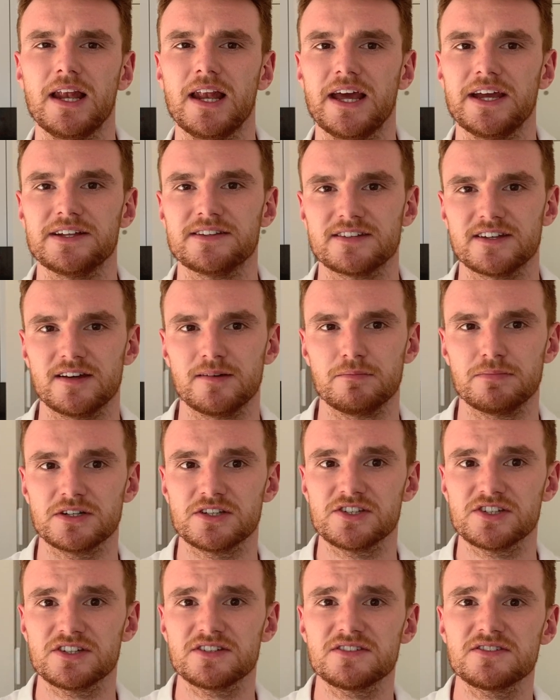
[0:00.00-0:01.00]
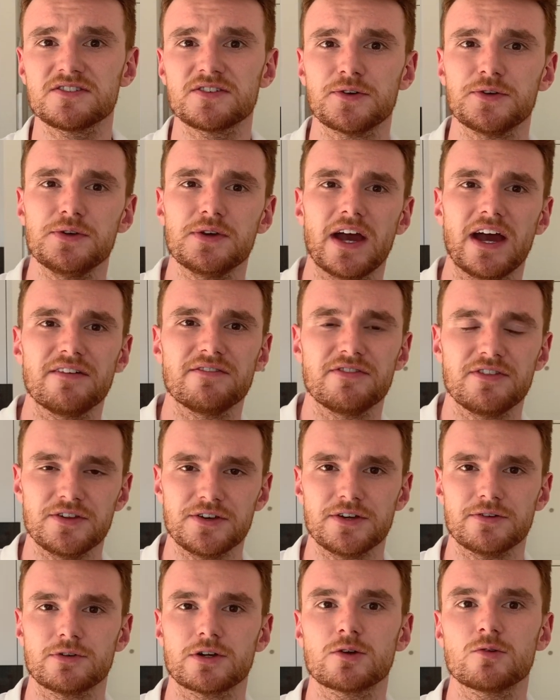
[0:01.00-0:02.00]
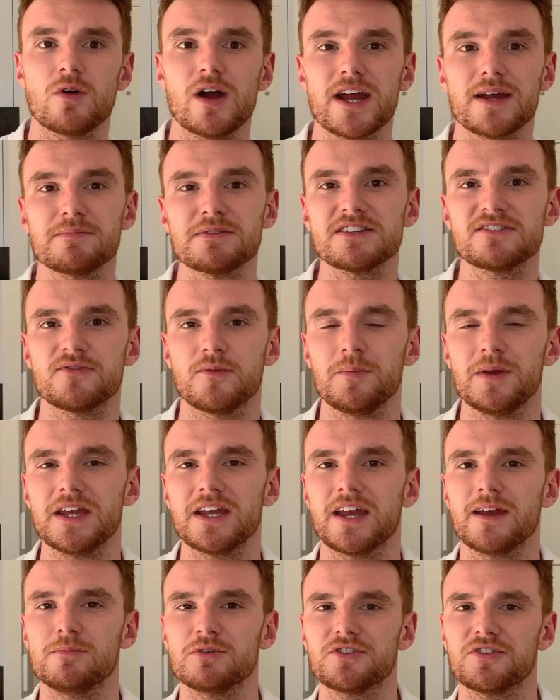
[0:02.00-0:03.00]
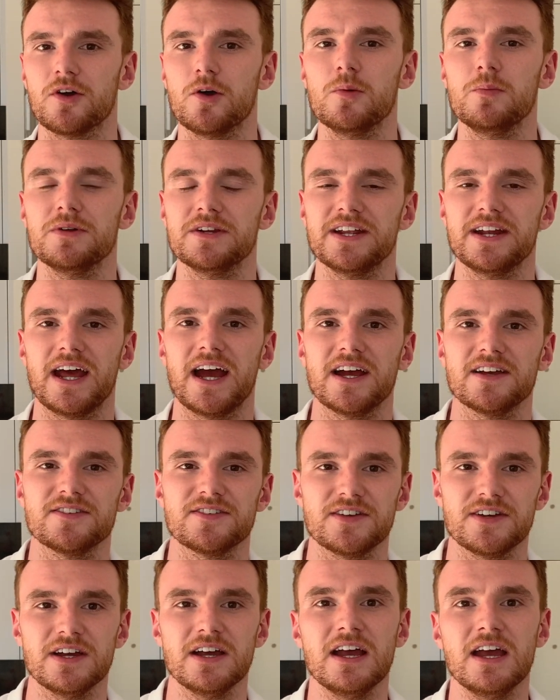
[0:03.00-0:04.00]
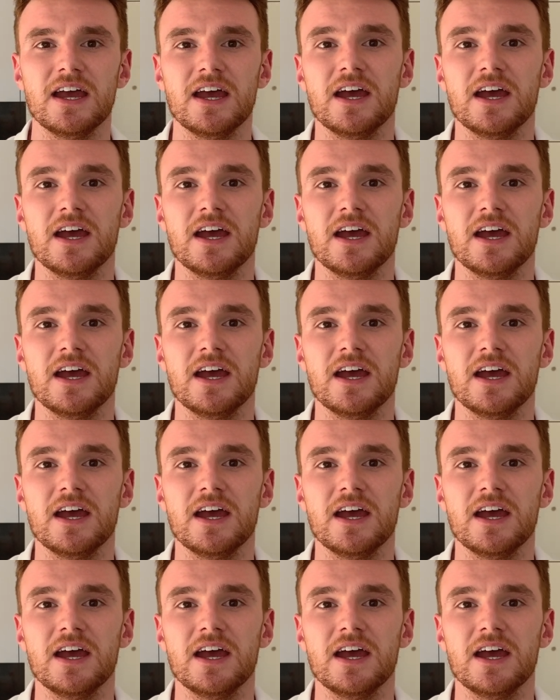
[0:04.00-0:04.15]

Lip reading: later, but just so you have the requirements for being able to open an ISA,